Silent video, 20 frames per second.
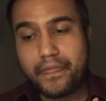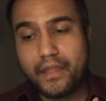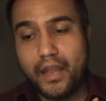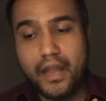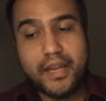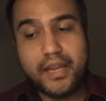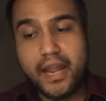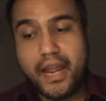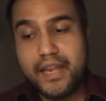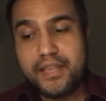
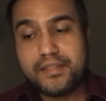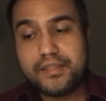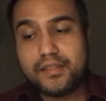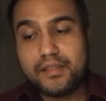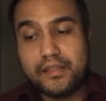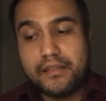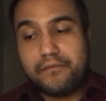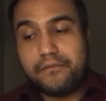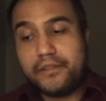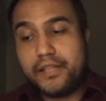and
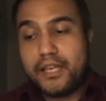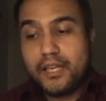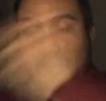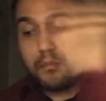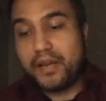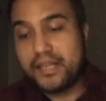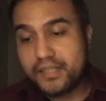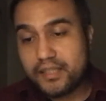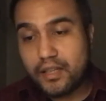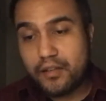hastily flinging
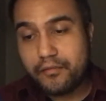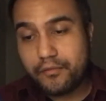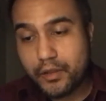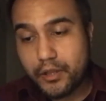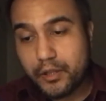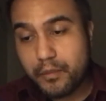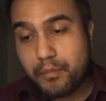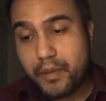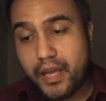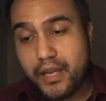myself on
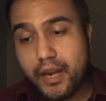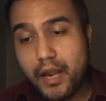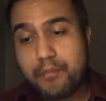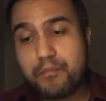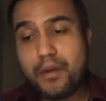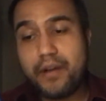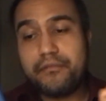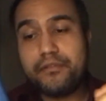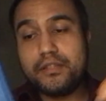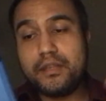the bed, I
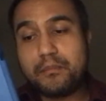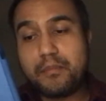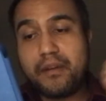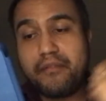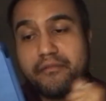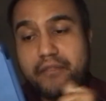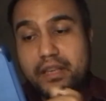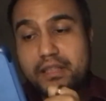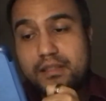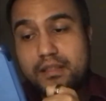muffled up my
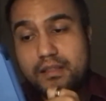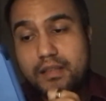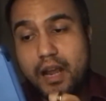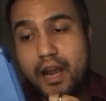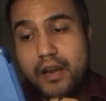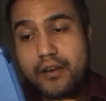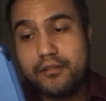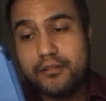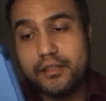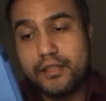face
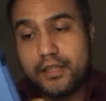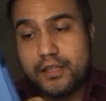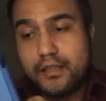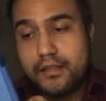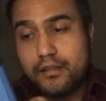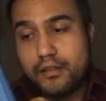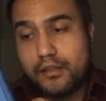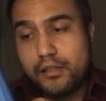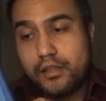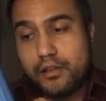entirely in
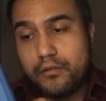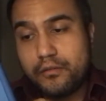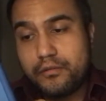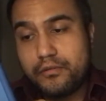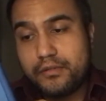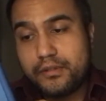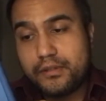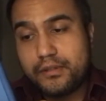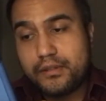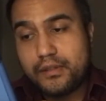the
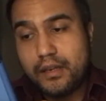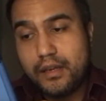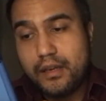clothes.